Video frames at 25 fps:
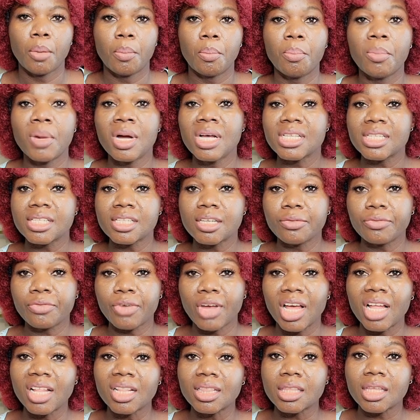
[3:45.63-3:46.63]
Massive
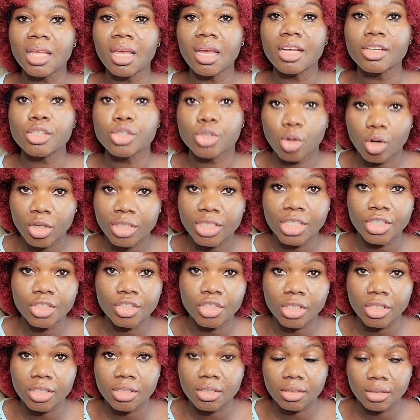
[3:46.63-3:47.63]
healthcare
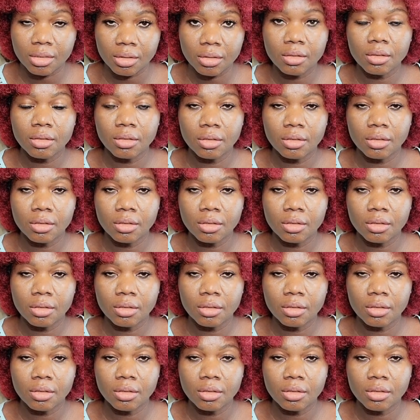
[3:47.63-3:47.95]
shortages,